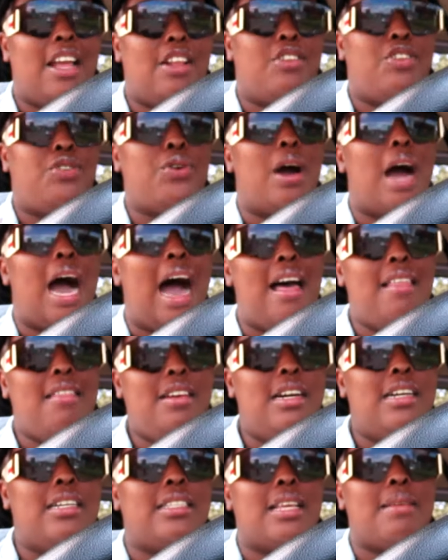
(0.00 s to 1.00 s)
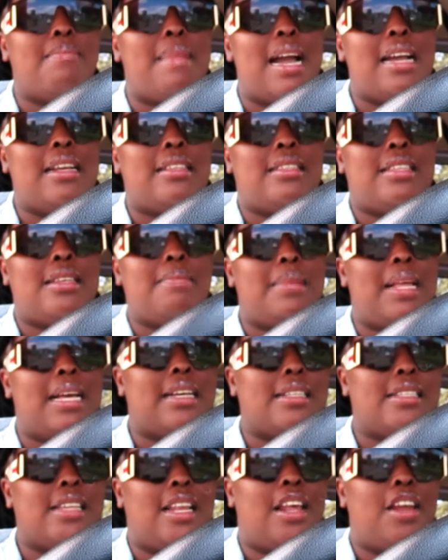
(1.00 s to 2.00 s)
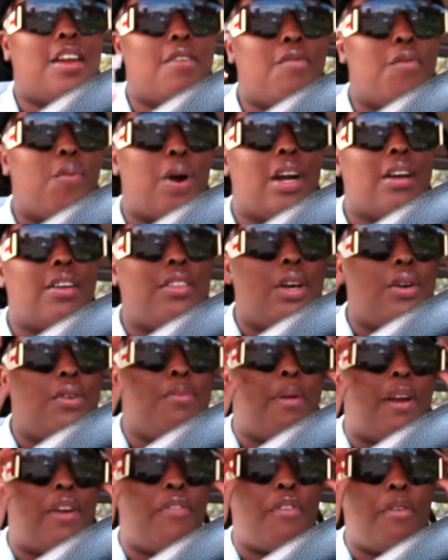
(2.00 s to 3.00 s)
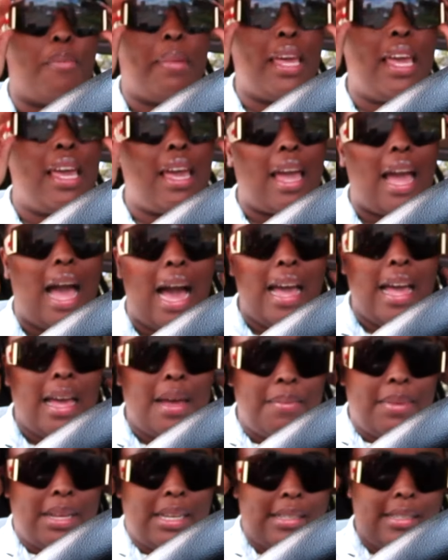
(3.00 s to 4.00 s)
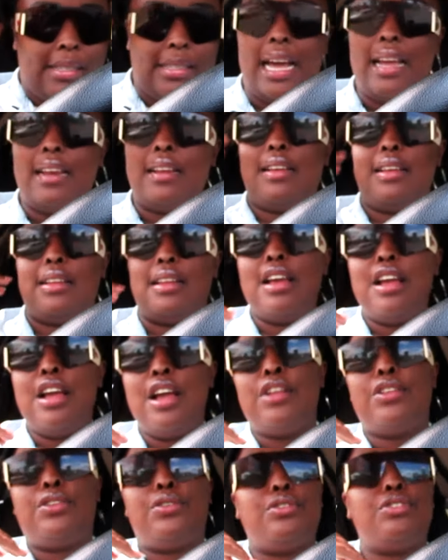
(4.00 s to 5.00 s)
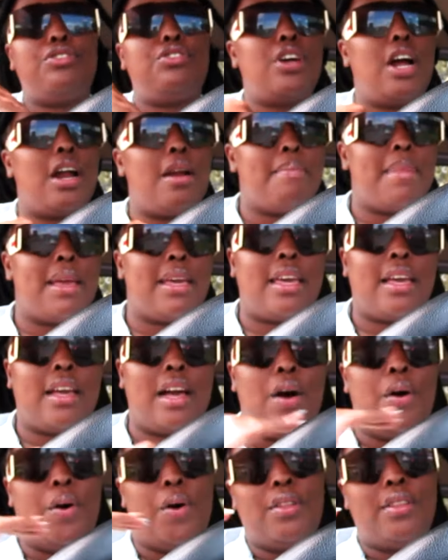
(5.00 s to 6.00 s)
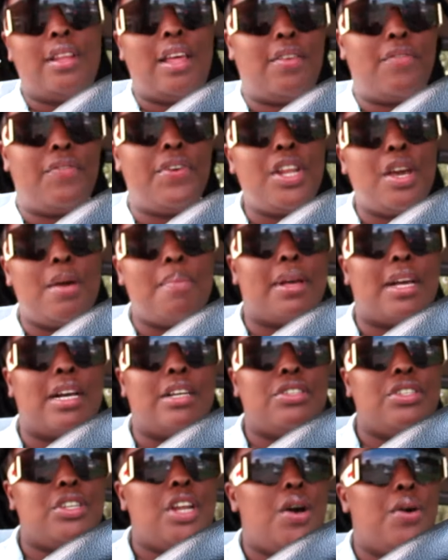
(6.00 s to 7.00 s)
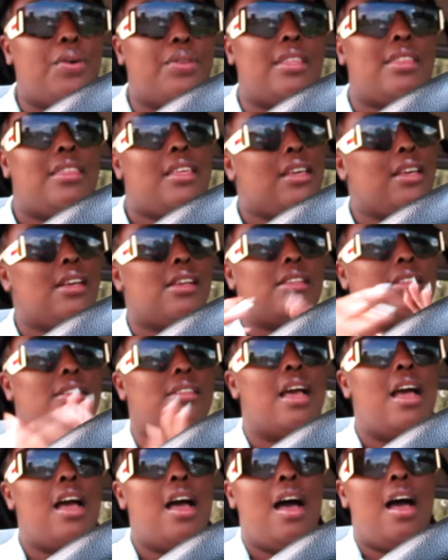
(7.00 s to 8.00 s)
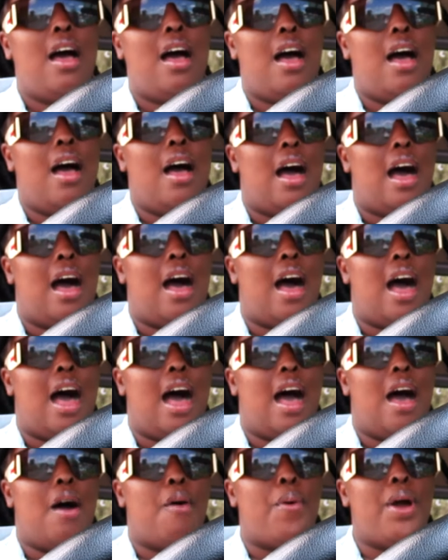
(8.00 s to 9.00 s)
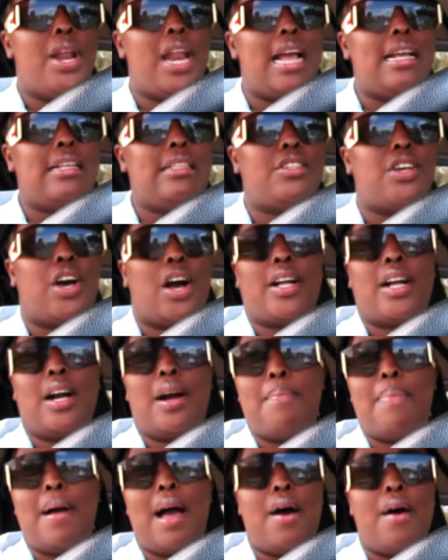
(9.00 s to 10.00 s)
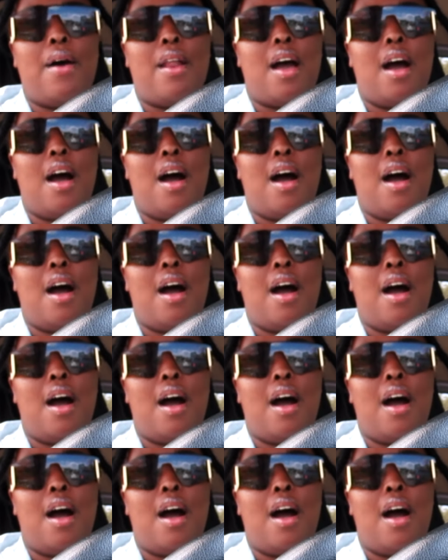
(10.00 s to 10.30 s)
to others it might seem like it's a lot of workload, but for me, I am excited to start making a whole nother video, because you know the thing is, when I talk about